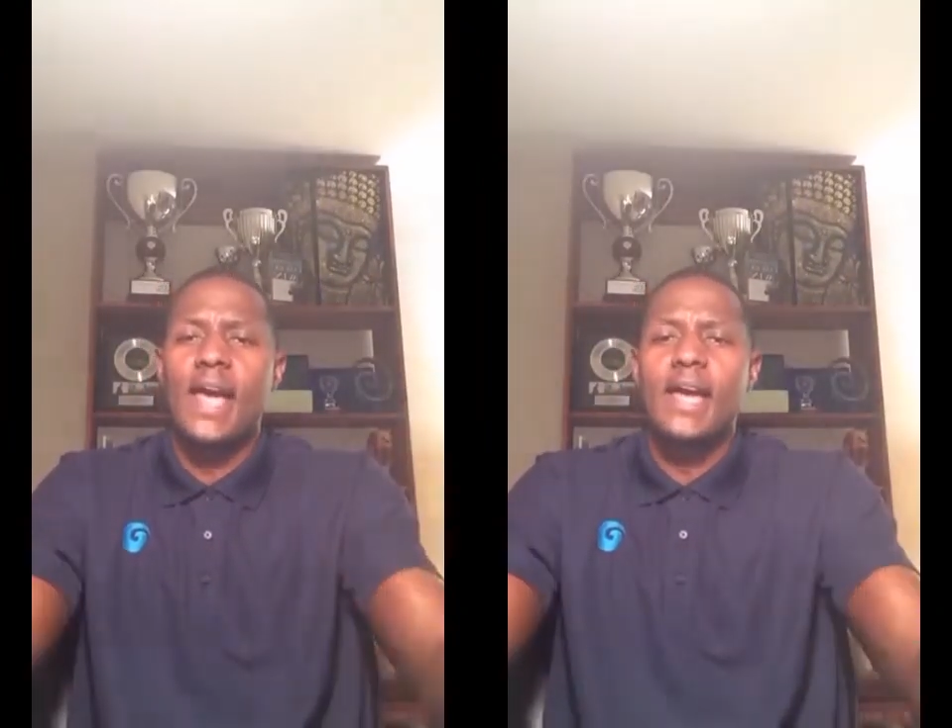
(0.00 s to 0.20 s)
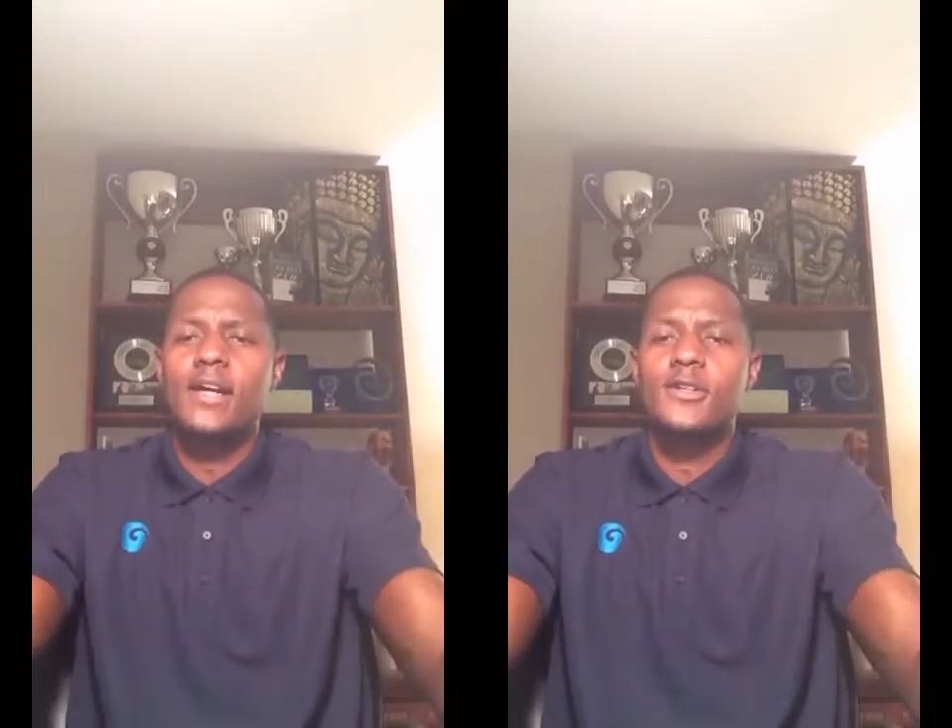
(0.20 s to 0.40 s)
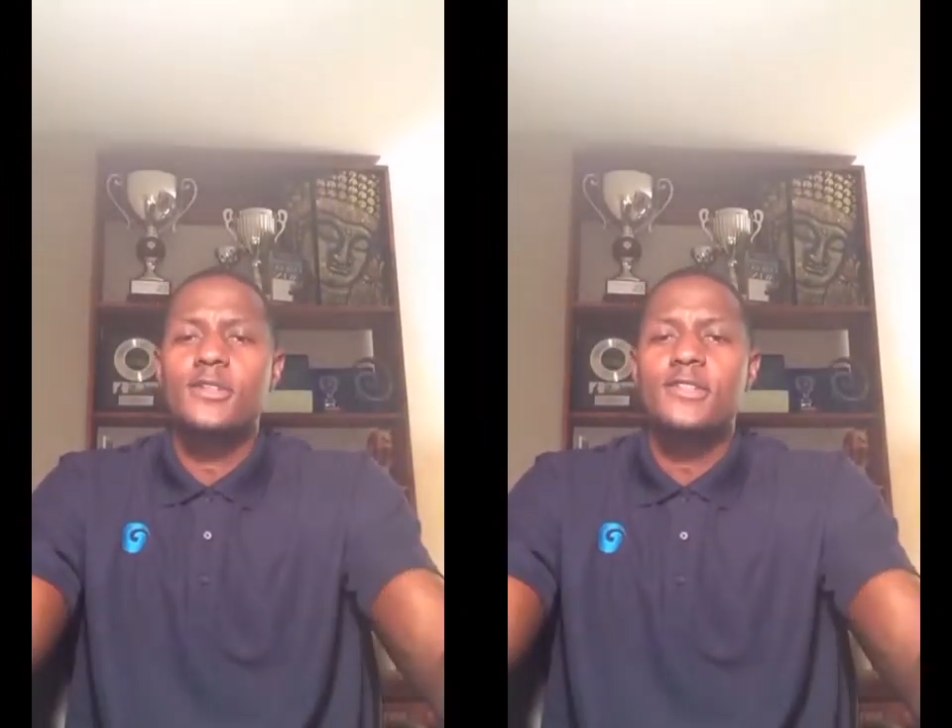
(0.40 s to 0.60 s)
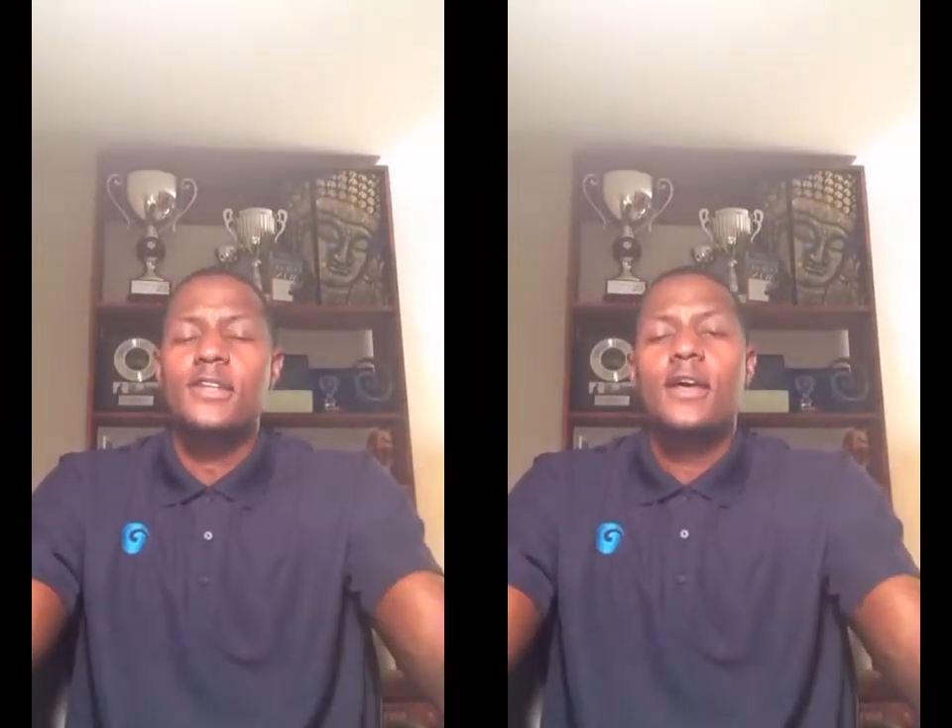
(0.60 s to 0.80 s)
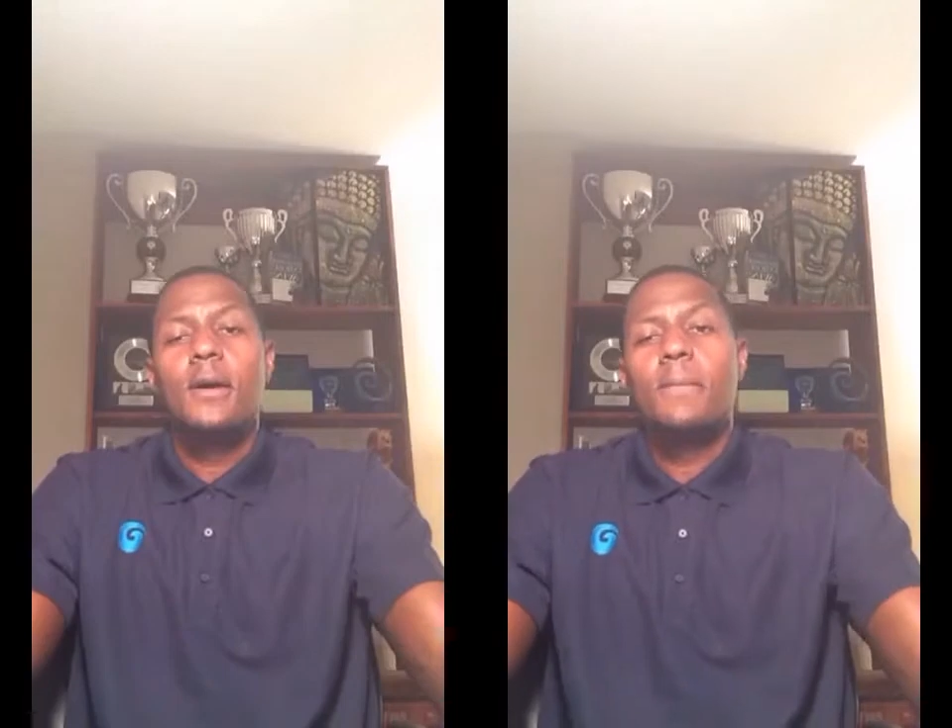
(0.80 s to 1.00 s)

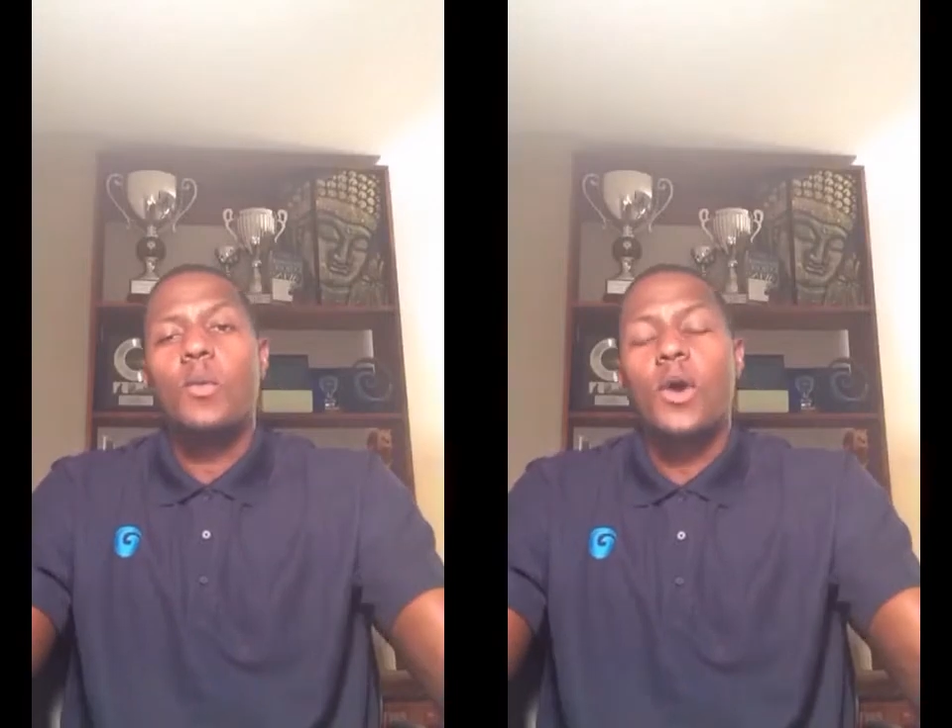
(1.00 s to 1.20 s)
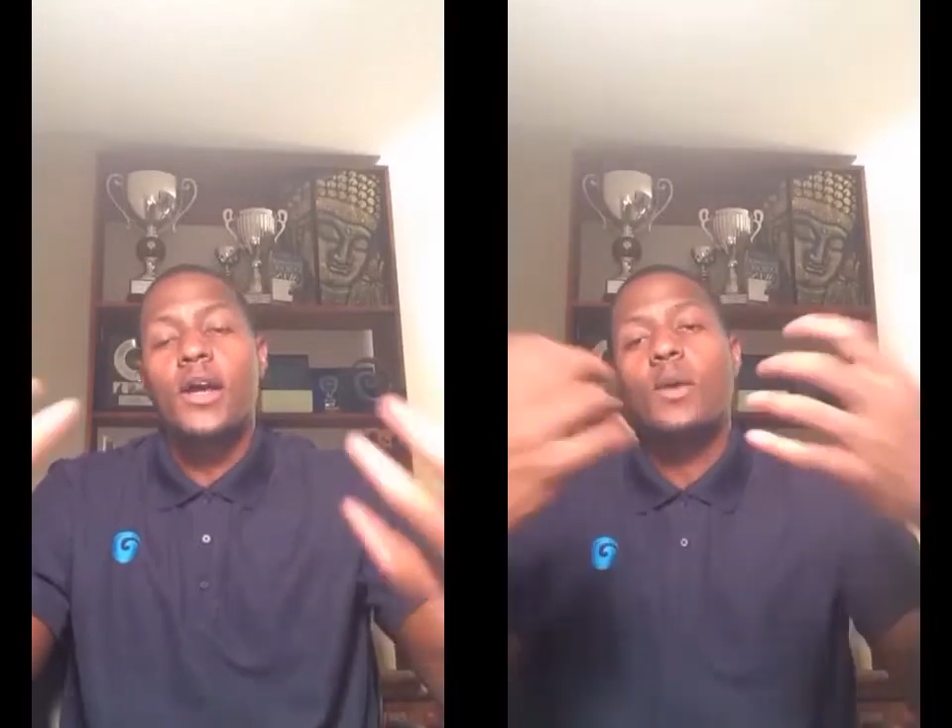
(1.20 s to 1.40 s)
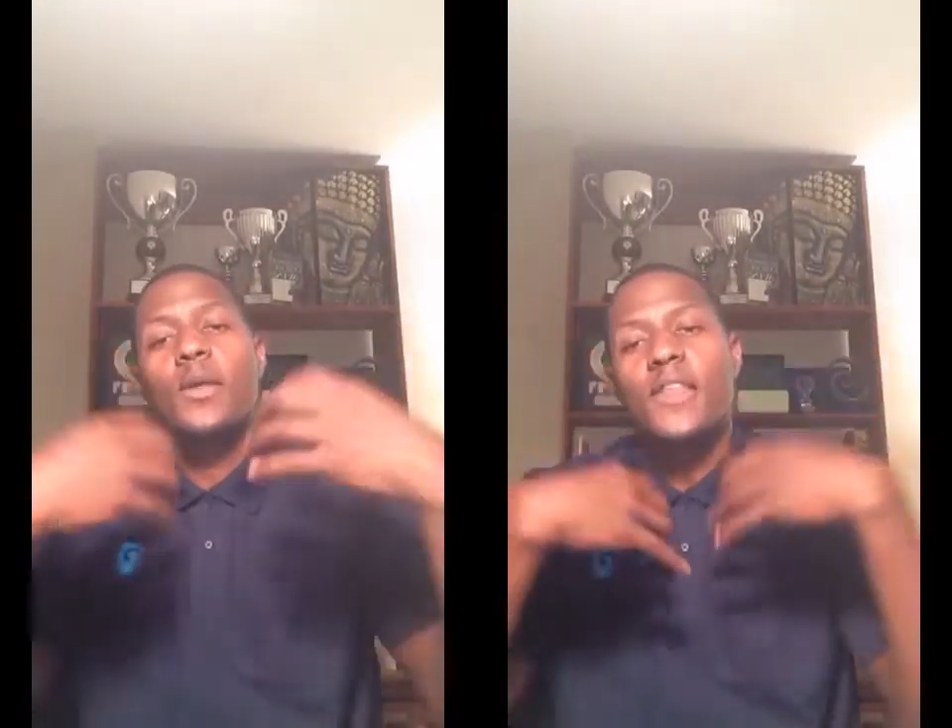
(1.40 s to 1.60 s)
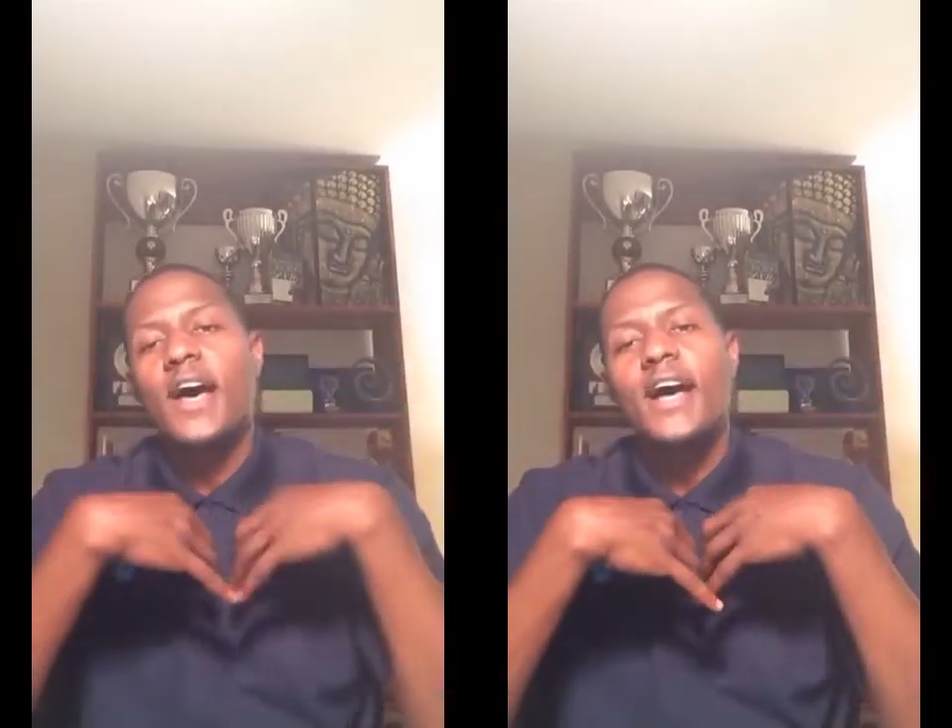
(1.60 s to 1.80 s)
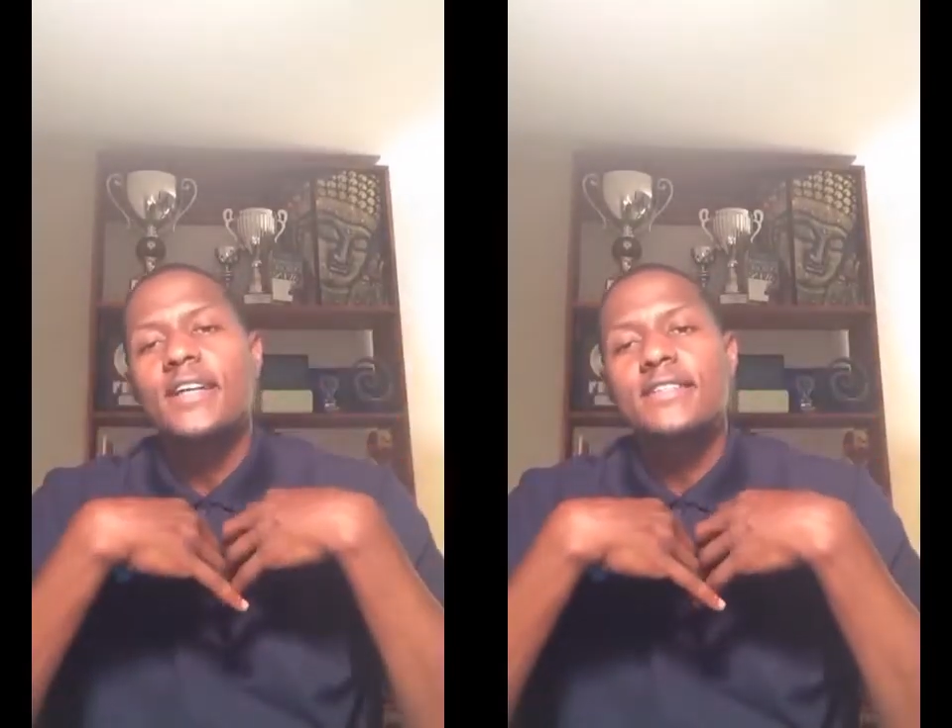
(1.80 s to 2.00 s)
angles, but working with
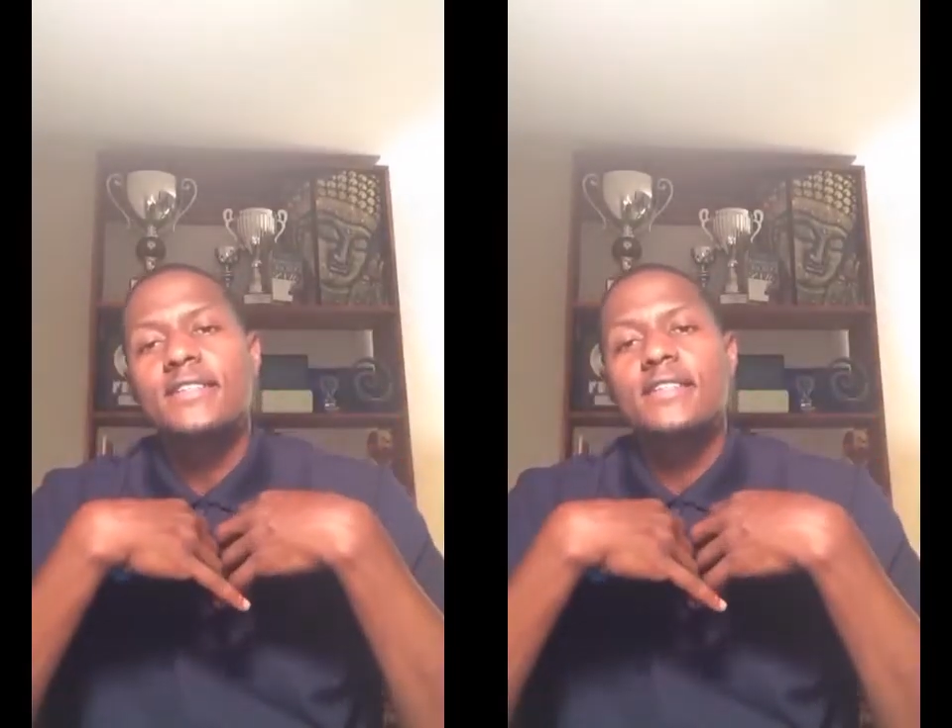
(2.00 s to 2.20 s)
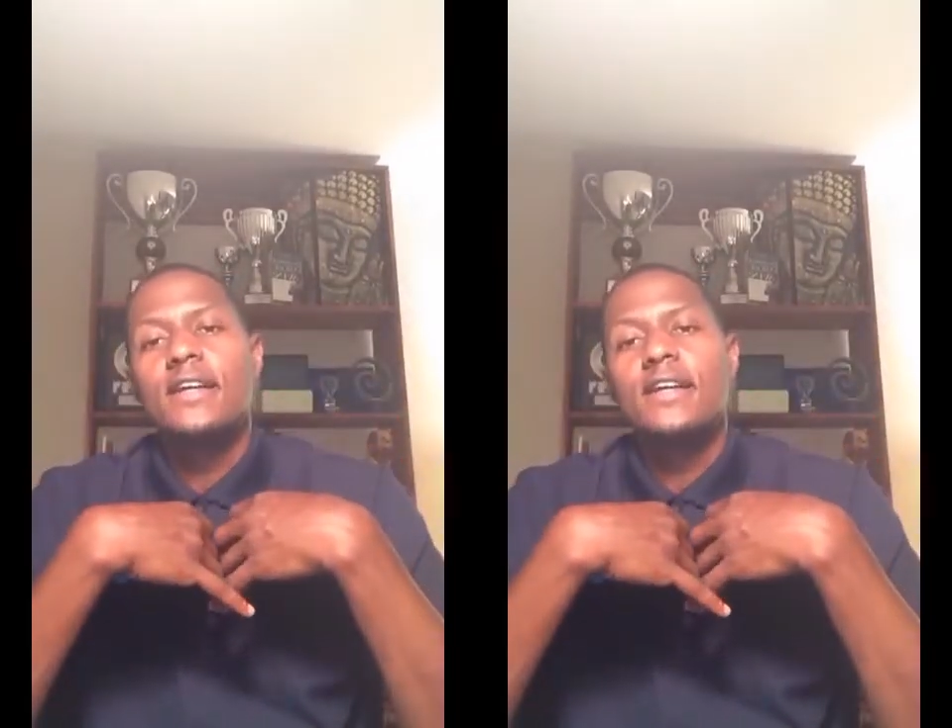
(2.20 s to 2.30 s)
us,